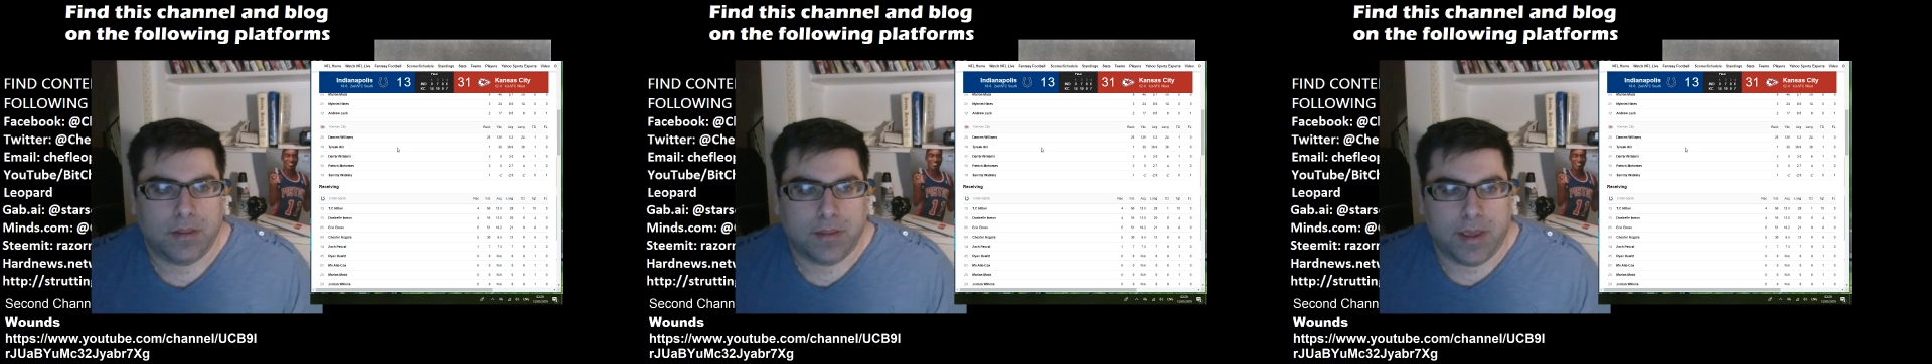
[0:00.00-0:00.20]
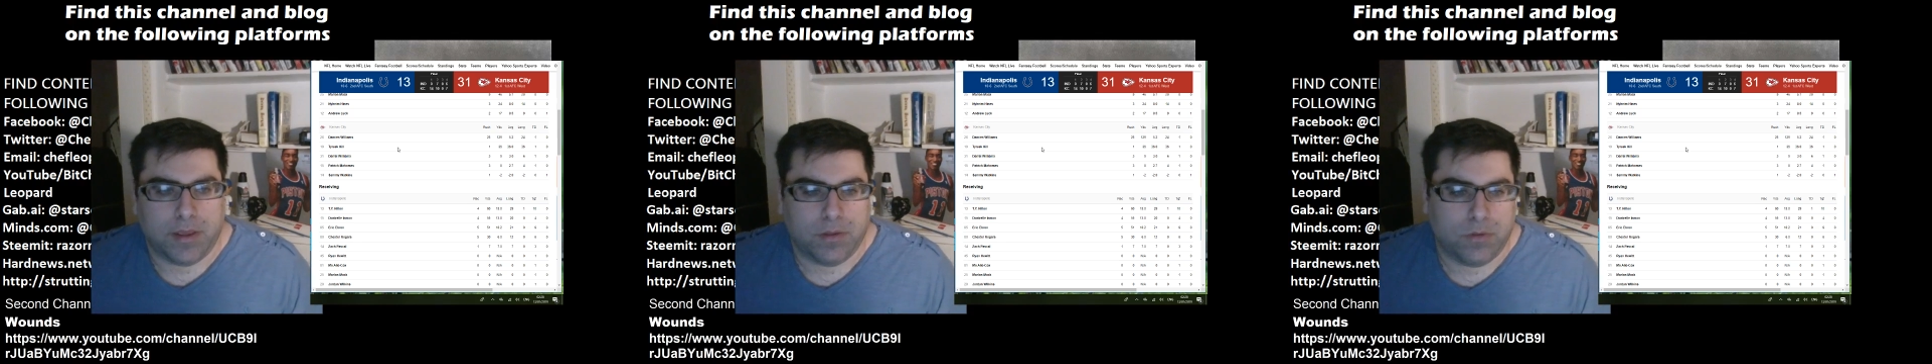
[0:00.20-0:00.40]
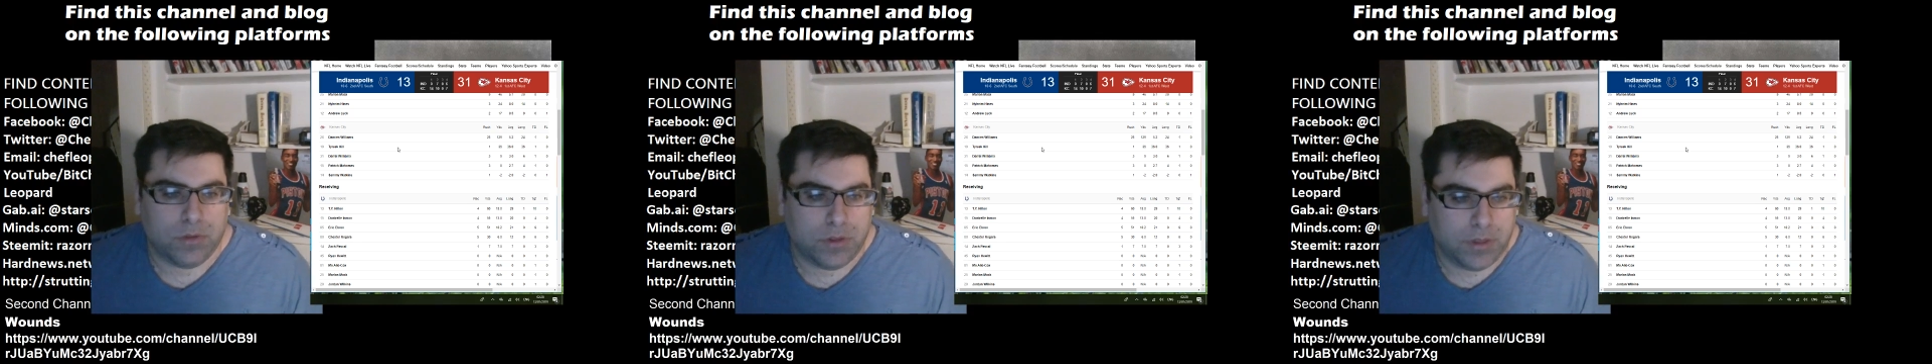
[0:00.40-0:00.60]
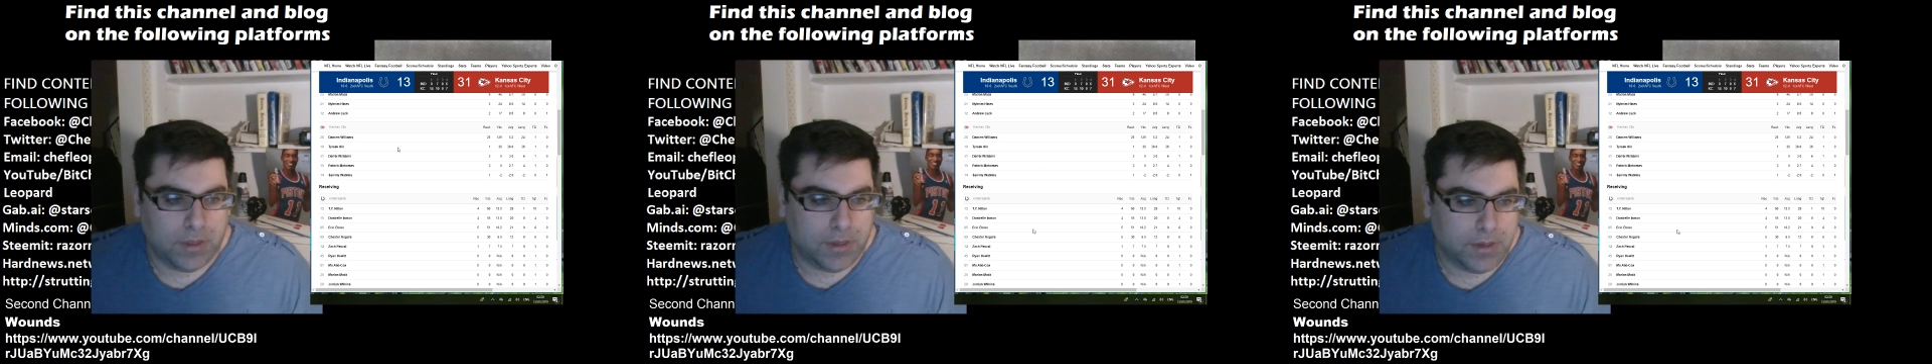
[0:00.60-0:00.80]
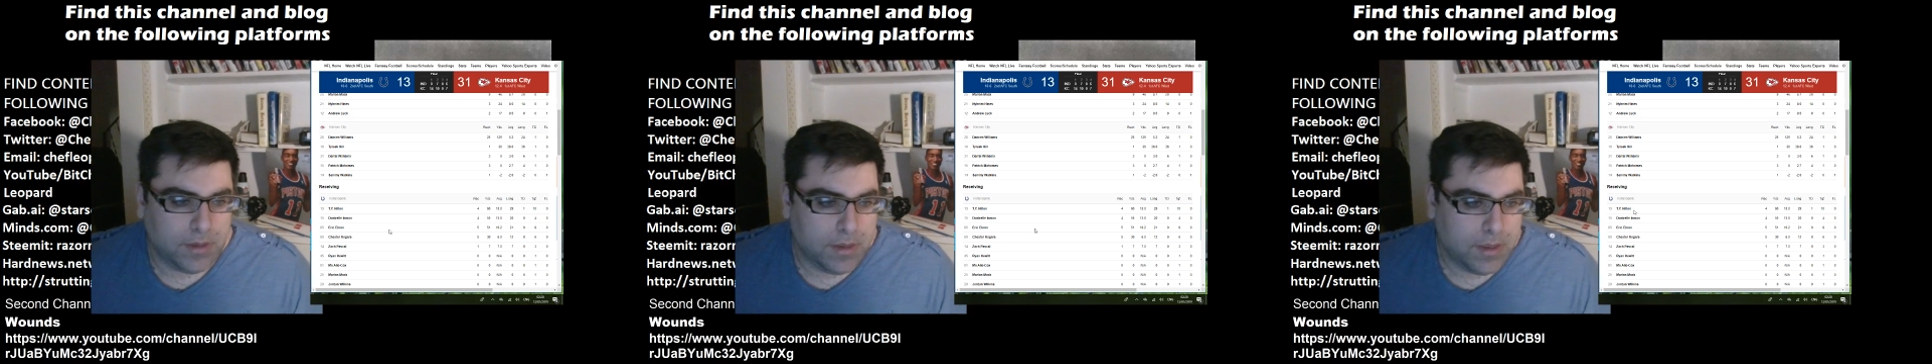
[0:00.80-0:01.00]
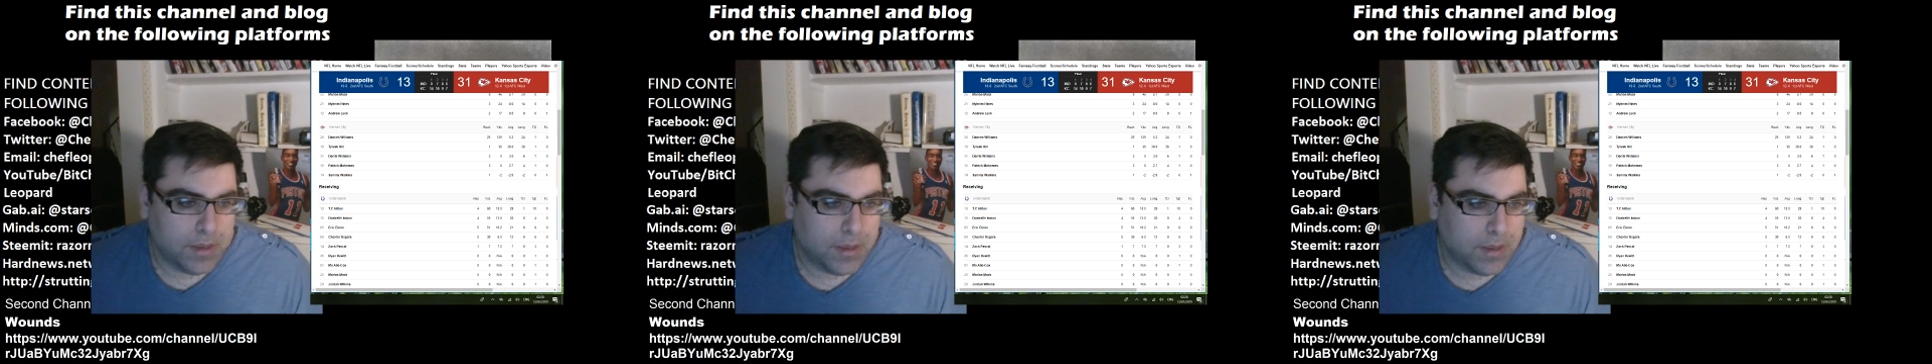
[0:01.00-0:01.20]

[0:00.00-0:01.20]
that you see